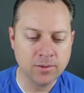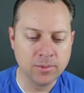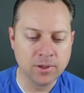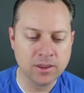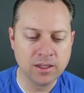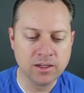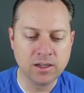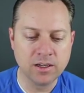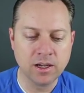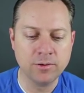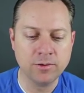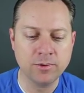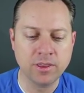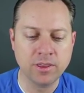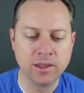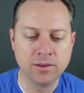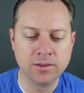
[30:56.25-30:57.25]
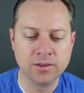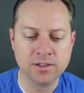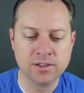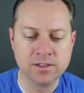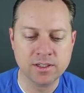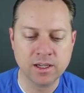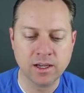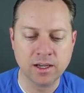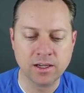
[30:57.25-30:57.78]
but they died without the
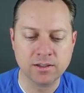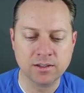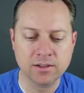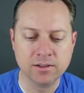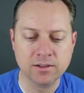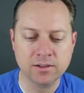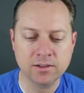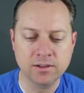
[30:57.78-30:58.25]
sight.